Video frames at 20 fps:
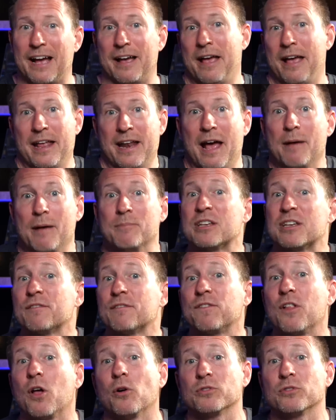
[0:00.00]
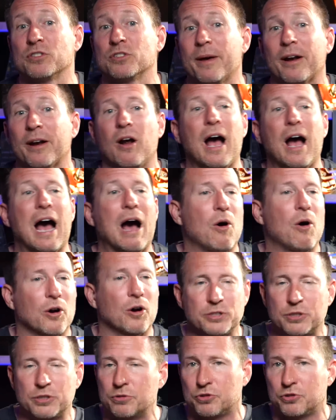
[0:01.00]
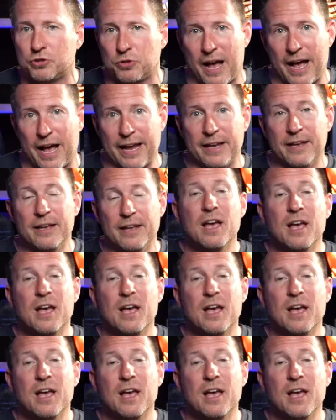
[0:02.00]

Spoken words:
It ebbs and flows, no matter how hard you try.